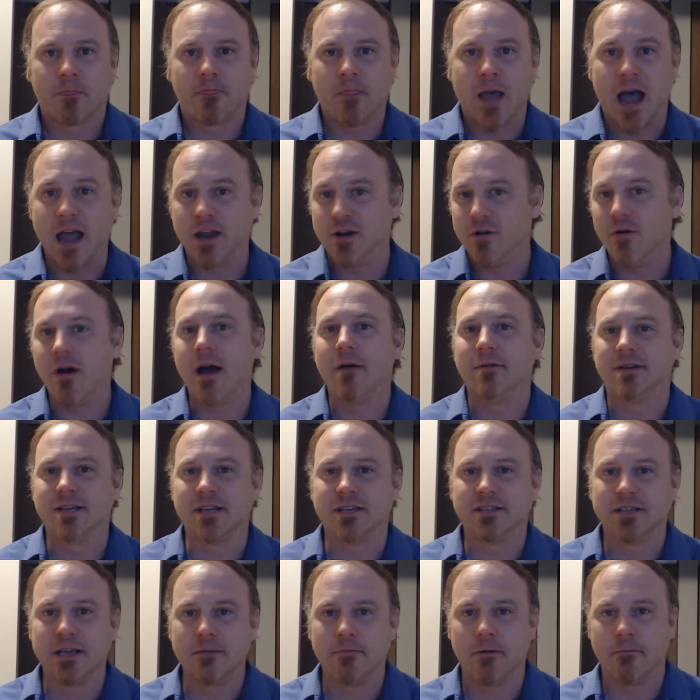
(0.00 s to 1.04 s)
I knew I was
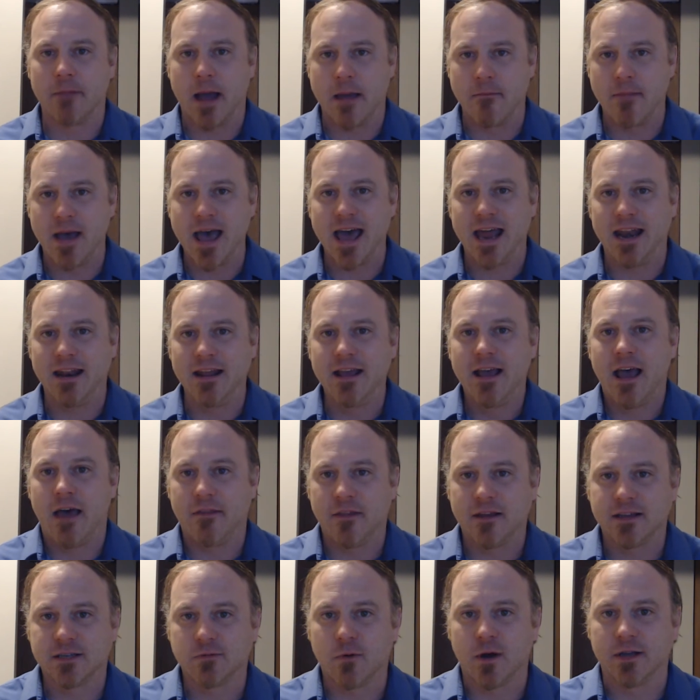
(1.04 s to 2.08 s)
asleep in my bed, and
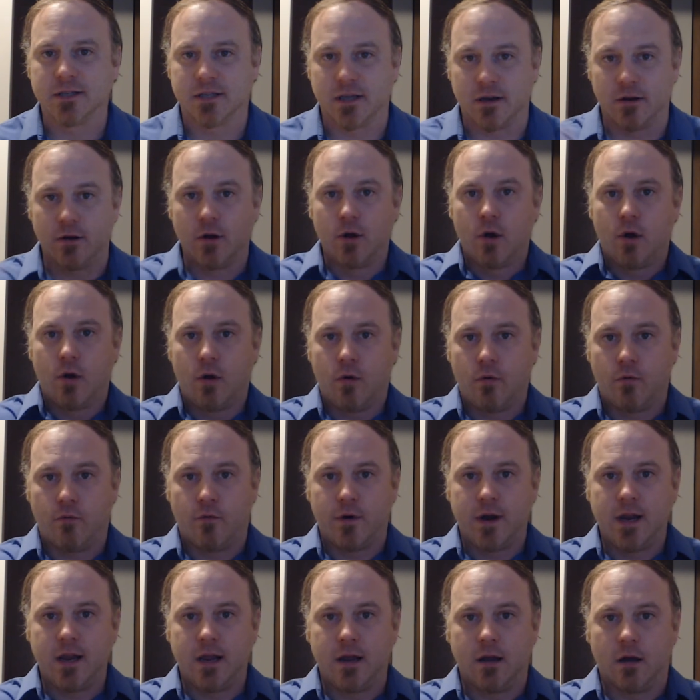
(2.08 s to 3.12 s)
this wasn't
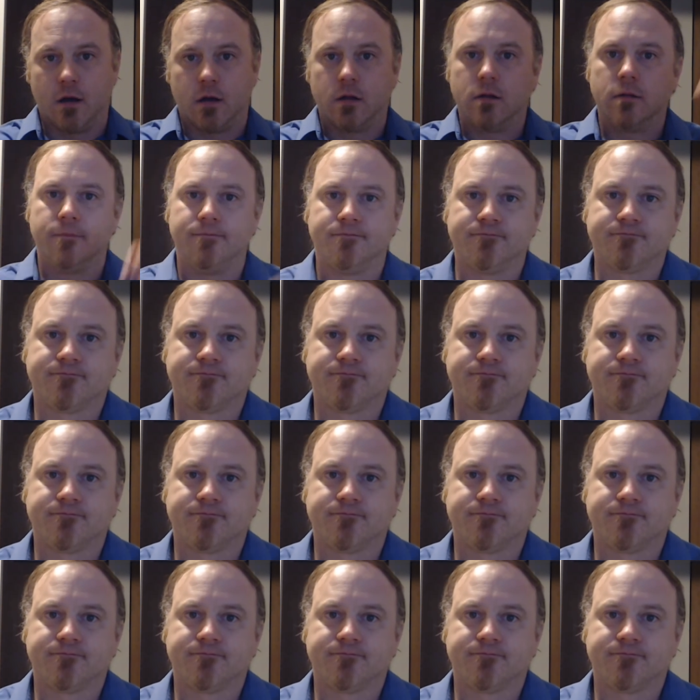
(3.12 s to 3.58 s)
real.